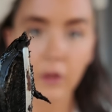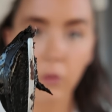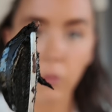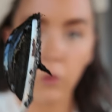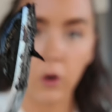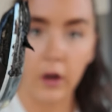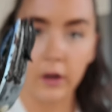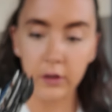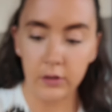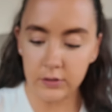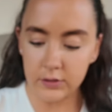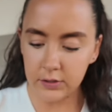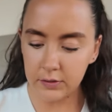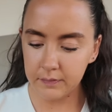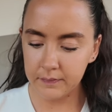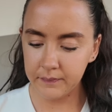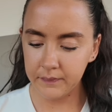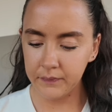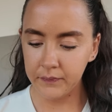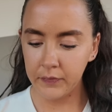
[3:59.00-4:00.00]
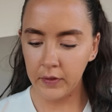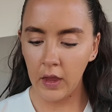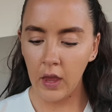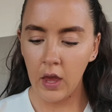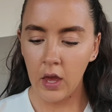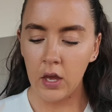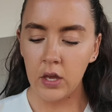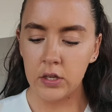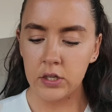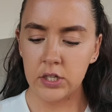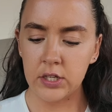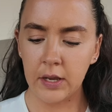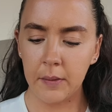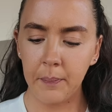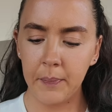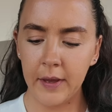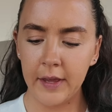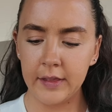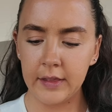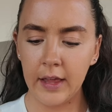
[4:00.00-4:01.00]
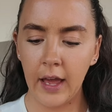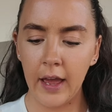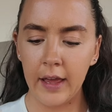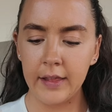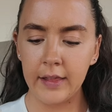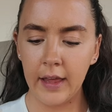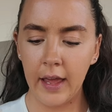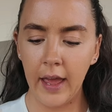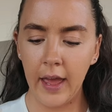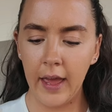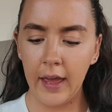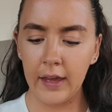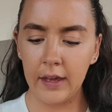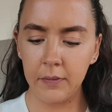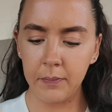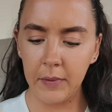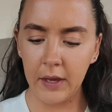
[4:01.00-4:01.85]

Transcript: Wild. I'm just going to put that in the egg